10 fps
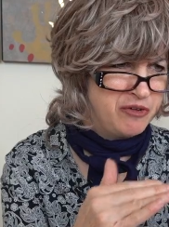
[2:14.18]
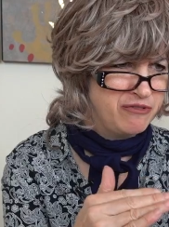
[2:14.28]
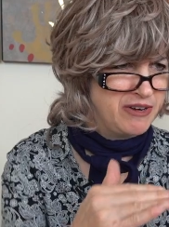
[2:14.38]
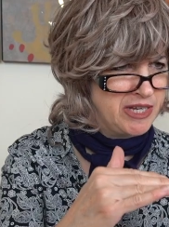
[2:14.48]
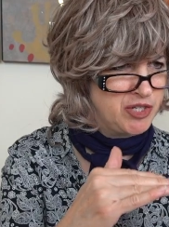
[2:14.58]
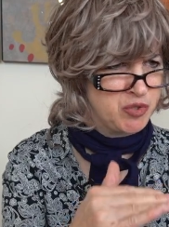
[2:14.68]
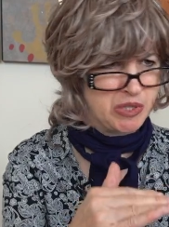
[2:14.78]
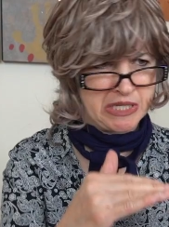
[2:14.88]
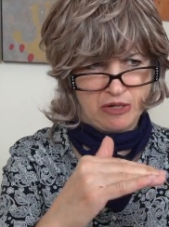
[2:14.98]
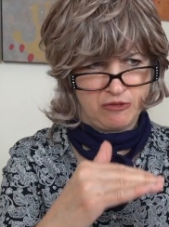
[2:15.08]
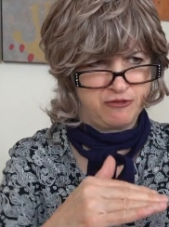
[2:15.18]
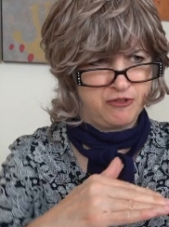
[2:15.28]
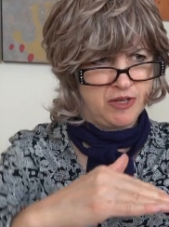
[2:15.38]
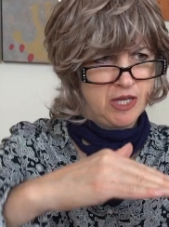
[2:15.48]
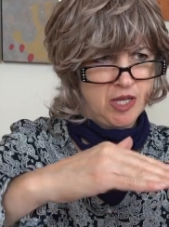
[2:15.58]
you find
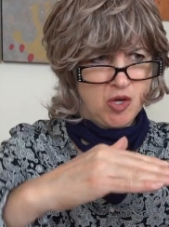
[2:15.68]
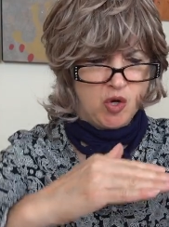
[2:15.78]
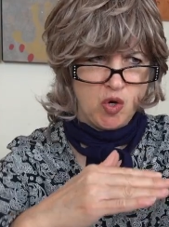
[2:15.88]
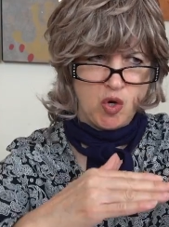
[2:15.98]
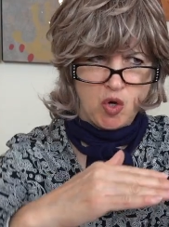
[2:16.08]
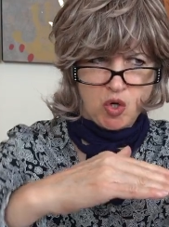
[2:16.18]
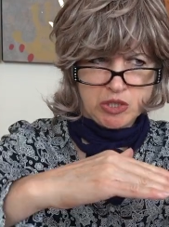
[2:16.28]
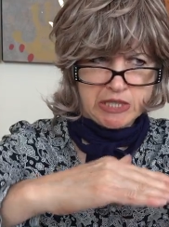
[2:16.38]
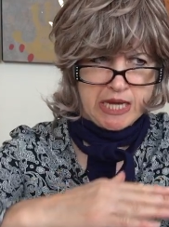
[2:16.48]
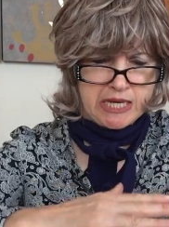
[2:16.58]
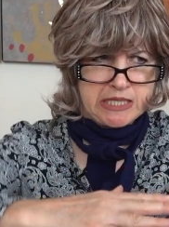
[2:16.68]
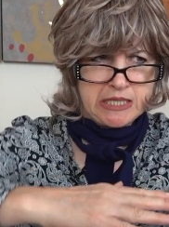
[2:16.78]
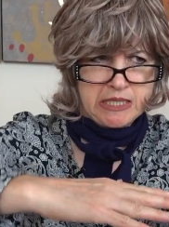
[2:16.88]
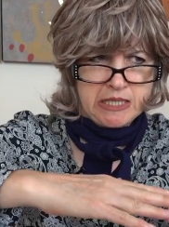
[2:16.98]
yourself on that